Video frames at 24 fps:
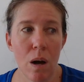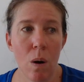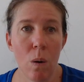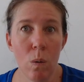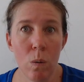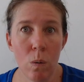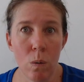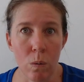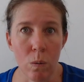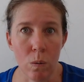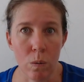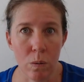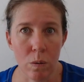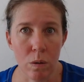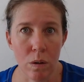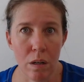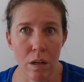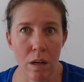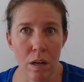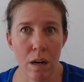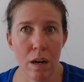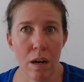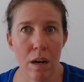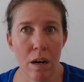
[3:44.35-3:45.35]
ooh,
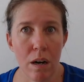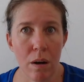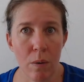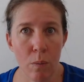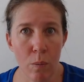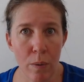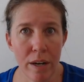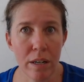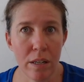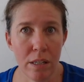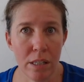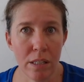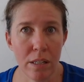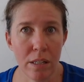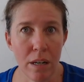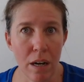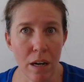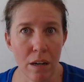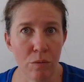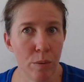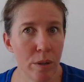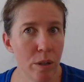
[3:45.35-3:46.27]
we're going to starve.